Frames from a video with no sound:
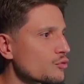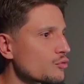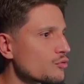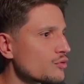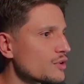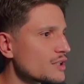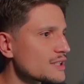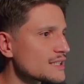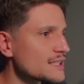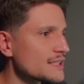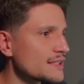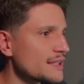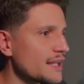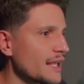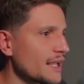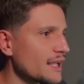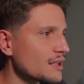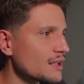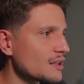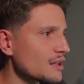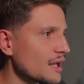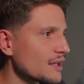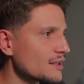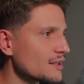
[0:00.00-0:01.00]
to this
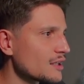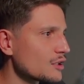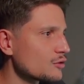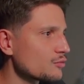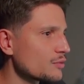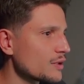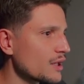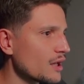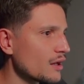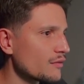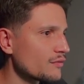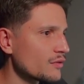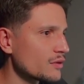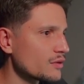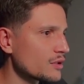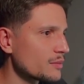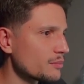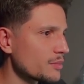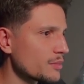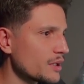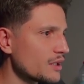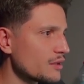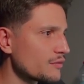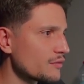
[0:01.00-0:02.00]
neckline that we have on
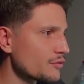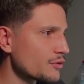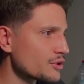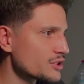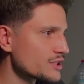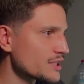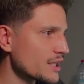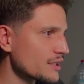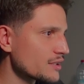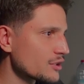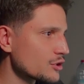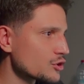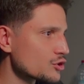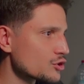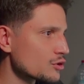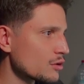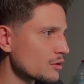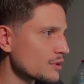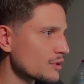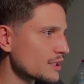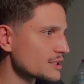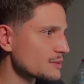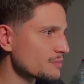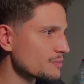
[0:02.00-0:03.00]
the inverse head and
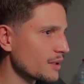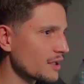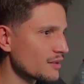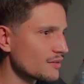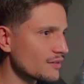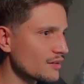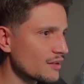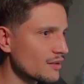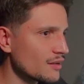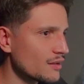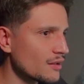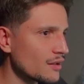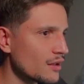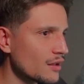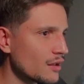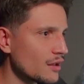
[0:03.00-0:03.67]
shoulders pattern.